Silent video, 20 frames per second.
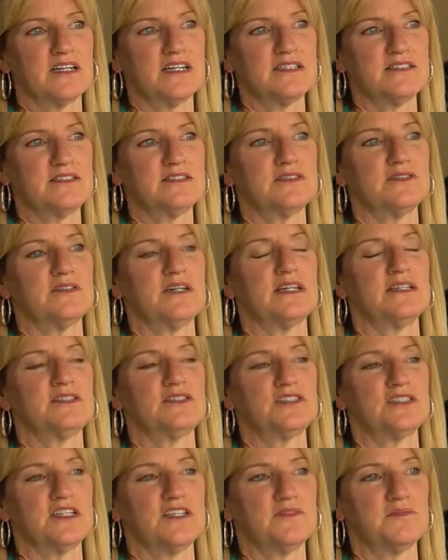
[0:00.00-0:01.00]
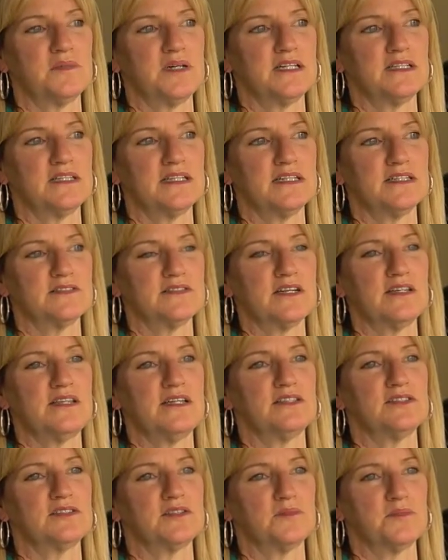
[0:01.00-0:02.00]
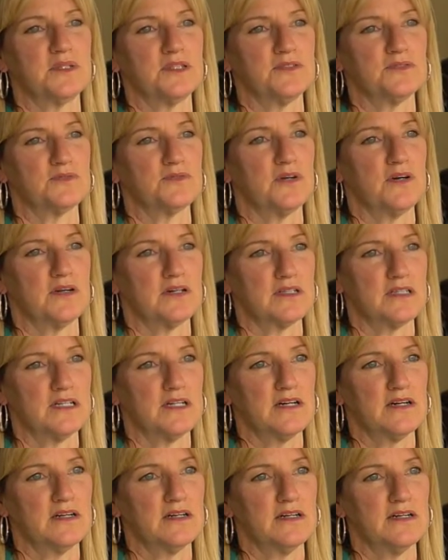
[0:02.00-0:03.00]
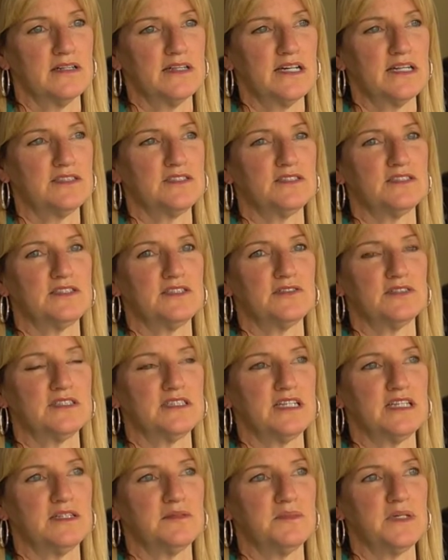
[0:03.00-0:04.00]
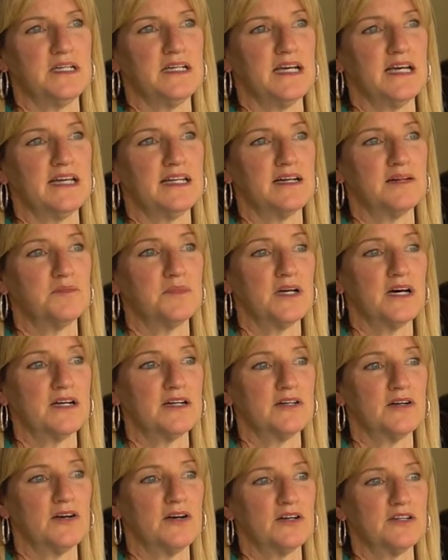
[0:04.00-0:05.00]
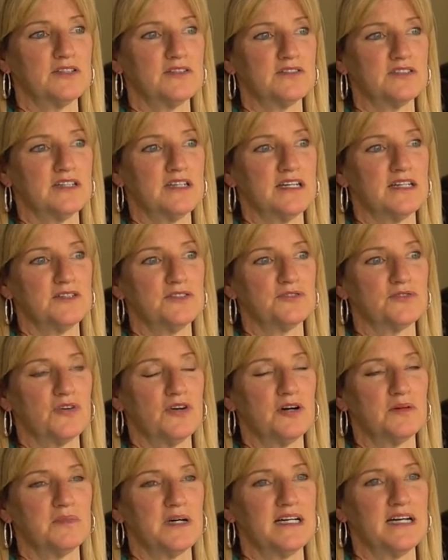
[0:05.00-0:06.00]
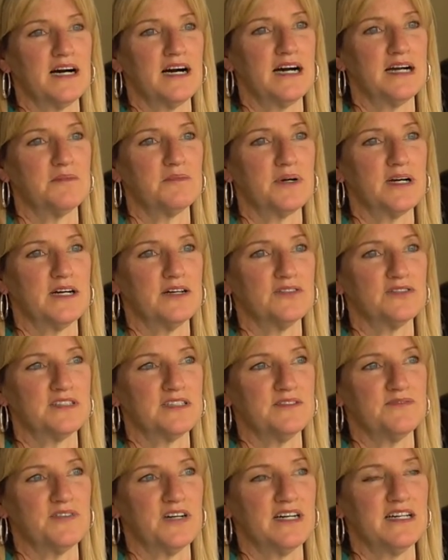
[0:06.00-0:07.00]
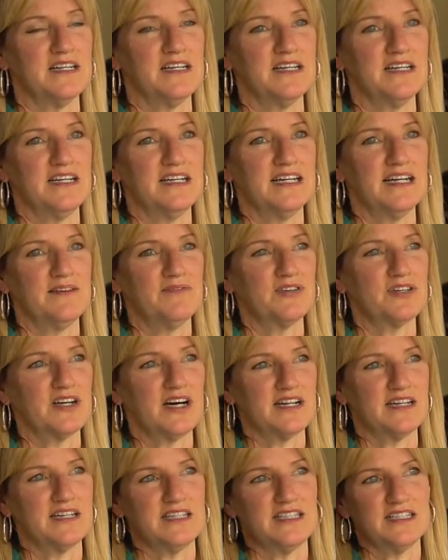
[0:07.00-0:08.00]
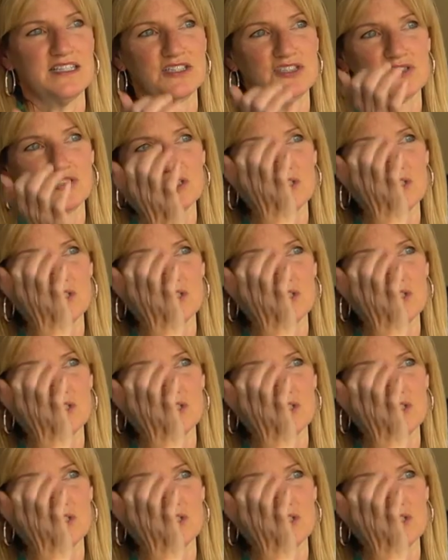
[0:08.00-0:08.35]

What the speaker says: I still had to shave my legs. I think something's wrong there. That just irritated me, and I'm not an artist, and I had to draw on my eyebrows, and if I ever got an itch or